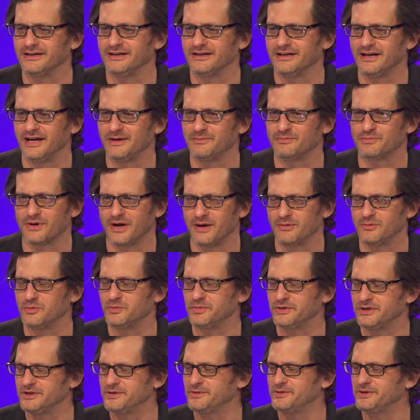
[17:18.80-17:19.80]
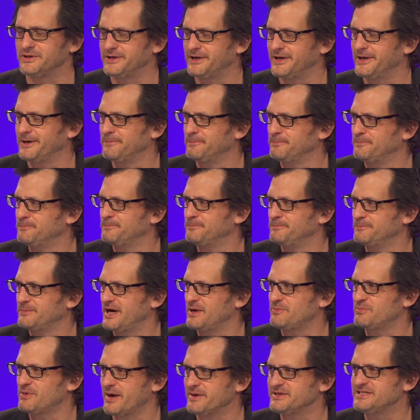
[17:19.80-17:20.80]
do it. Yeah.
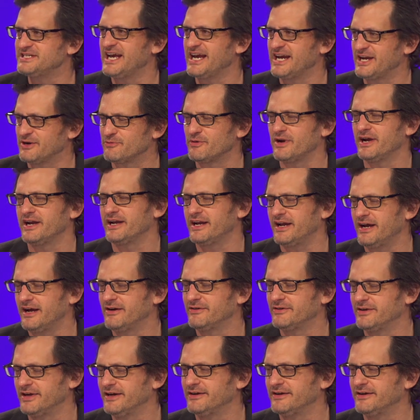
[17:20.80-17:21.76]
I'd probably take it right now.